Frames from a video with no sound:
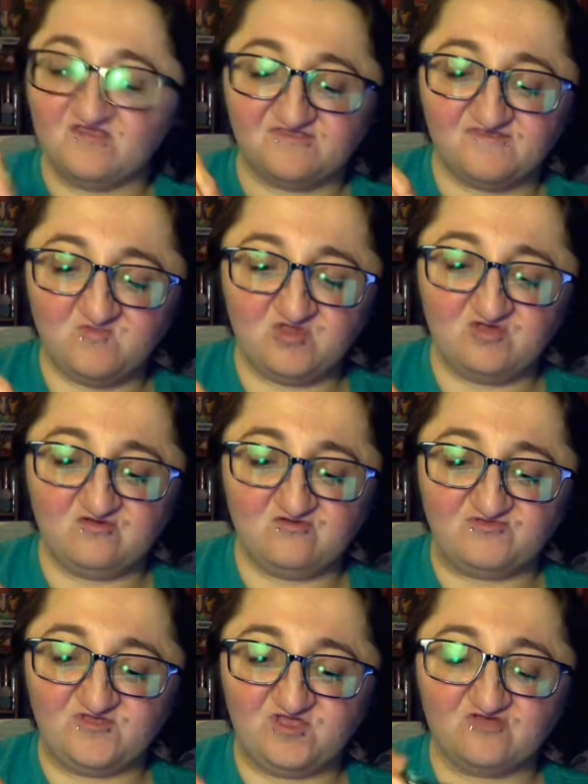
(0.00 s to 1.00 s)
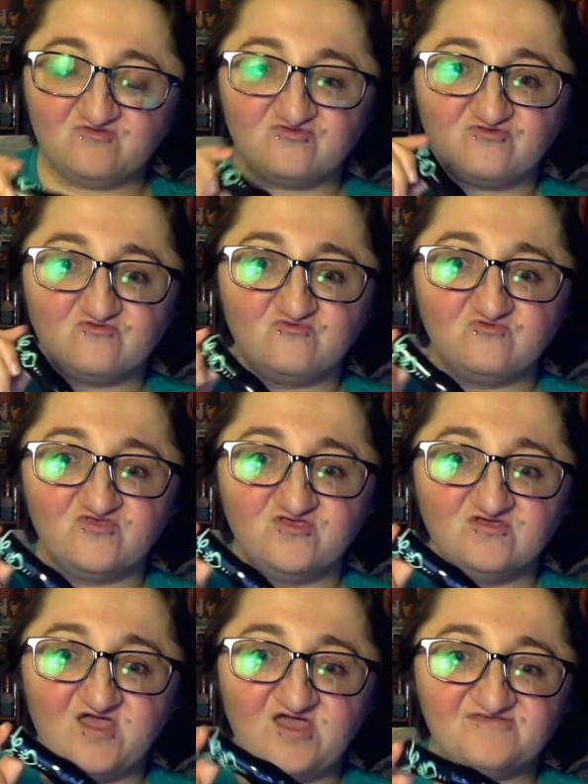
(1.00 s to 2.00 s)
A similar thing to
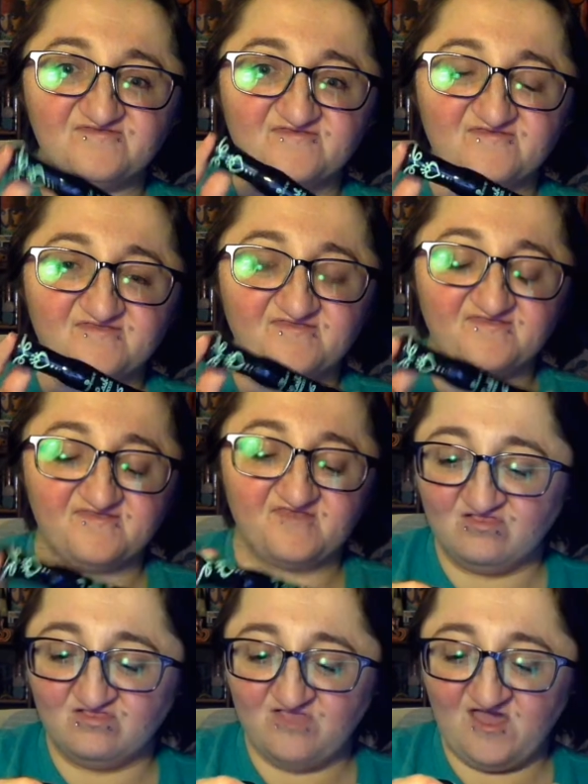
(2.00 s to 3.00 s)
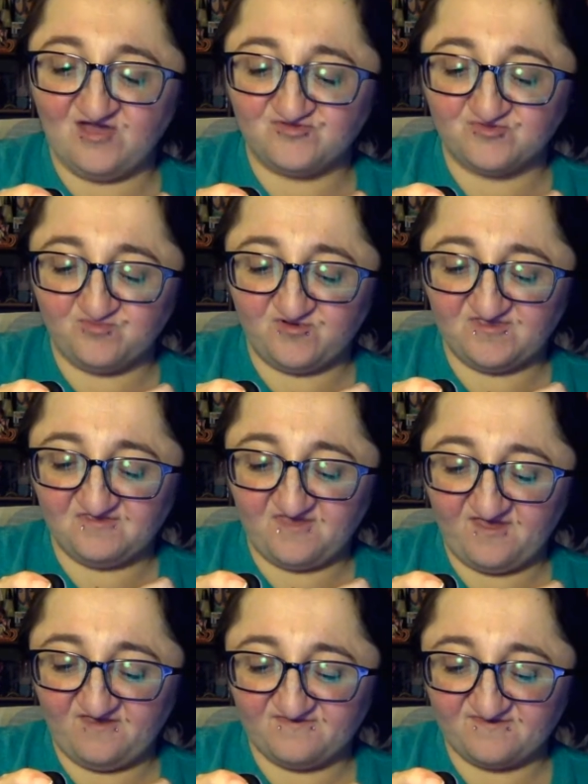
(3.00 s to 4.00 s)
the Essence Lash
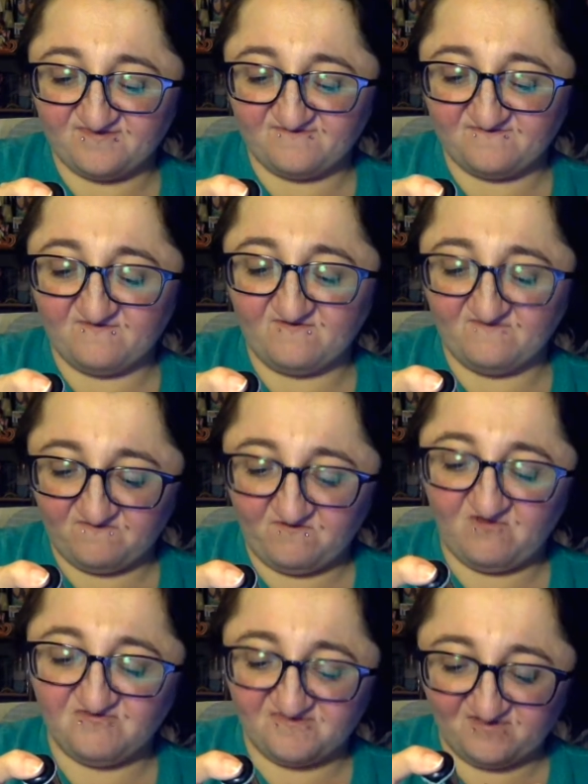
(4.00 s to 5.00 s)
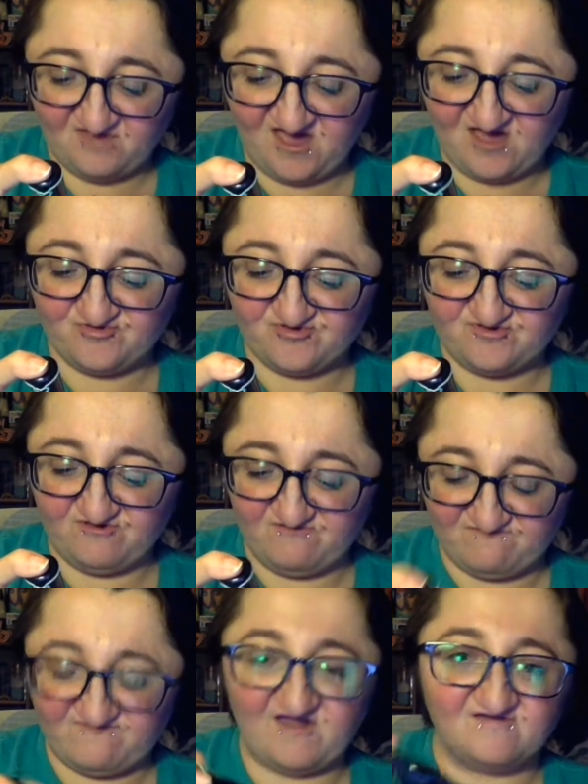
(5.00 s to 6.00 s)
Princess False Lash
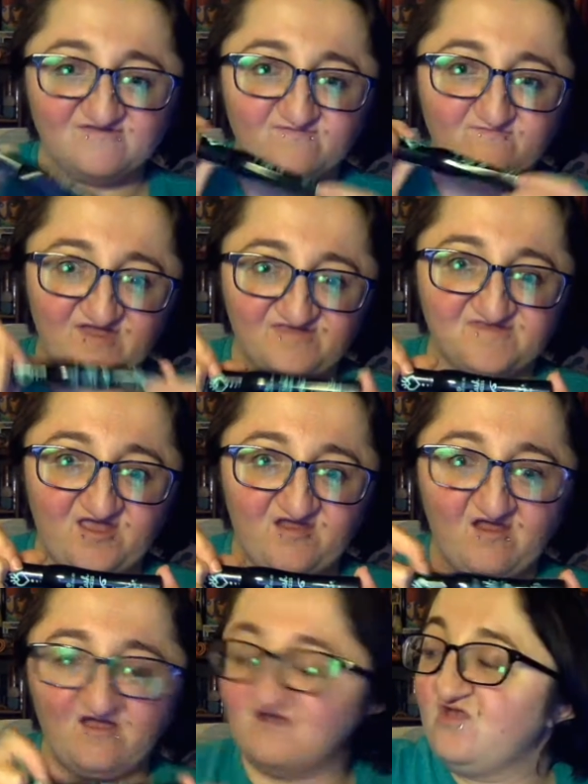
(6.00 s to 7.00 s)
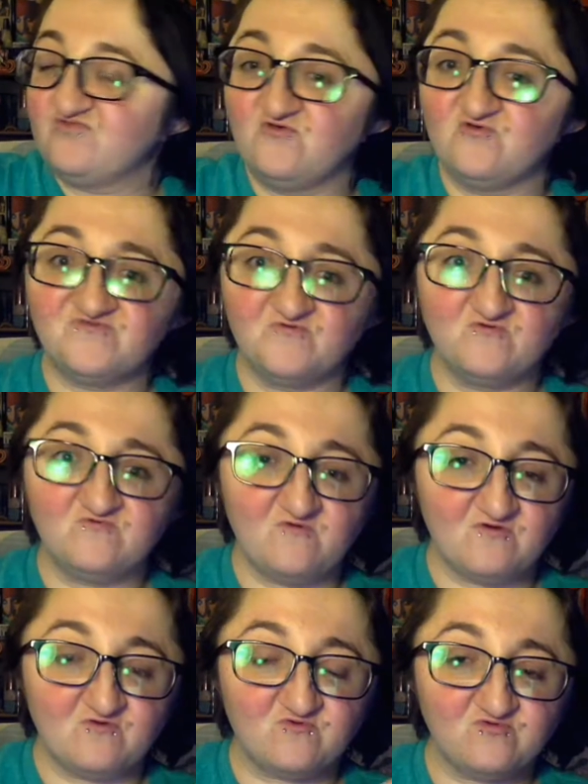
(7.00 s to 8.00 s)
Effect Mascara. Those
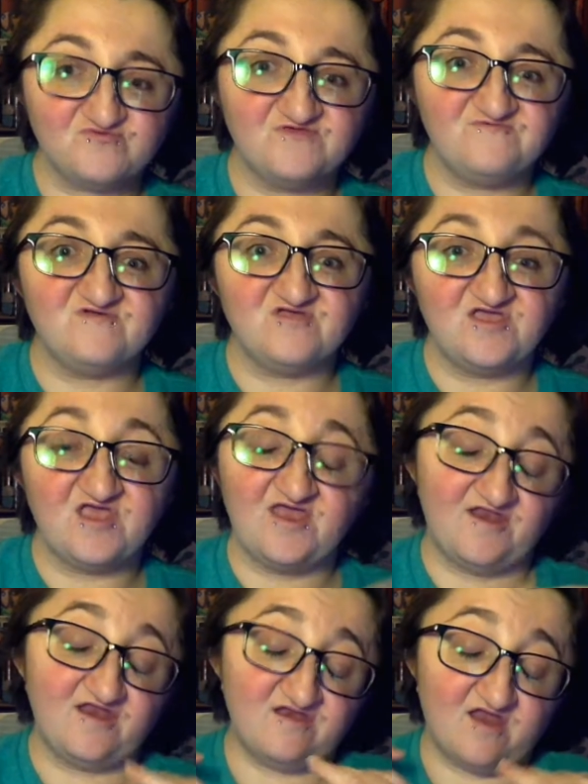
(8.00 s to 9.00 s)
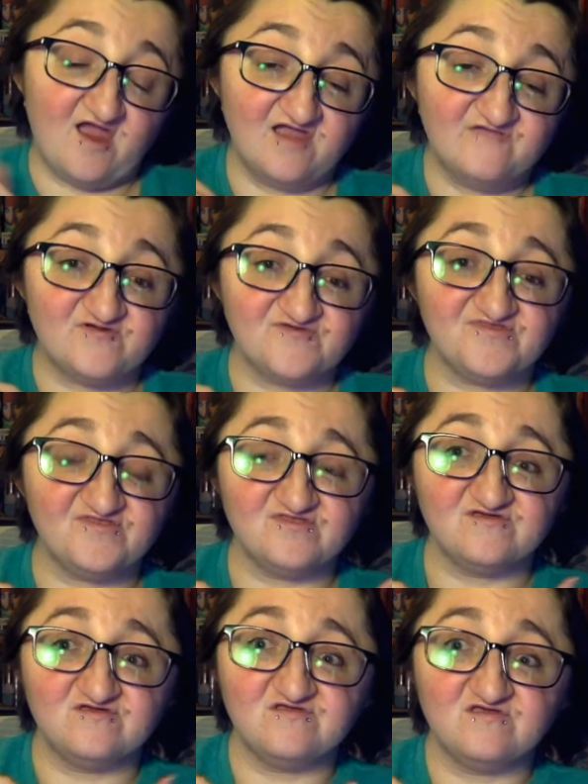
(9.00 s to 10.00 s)
are cruelty-free, and I
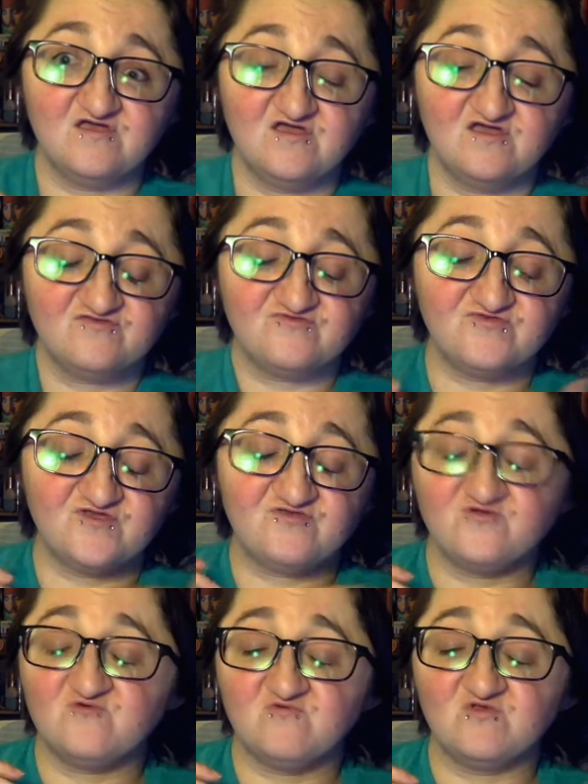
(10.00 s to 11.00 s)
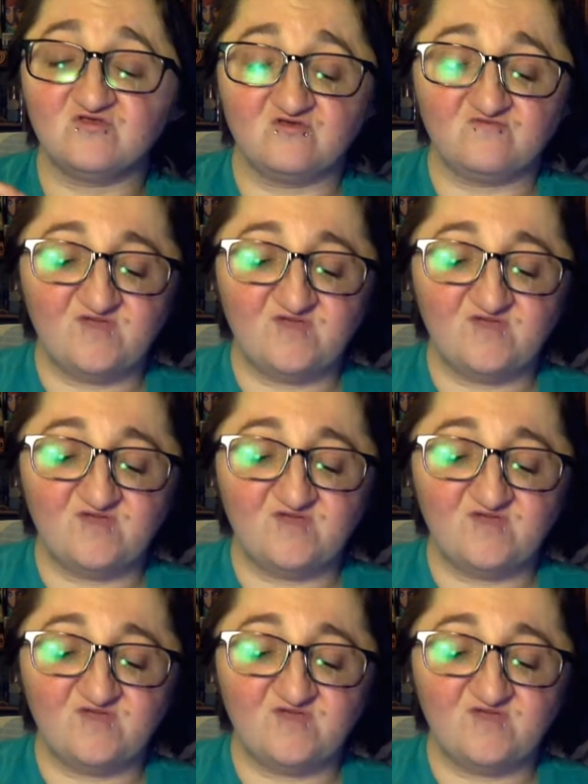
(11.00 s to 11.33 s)
personally think they're really good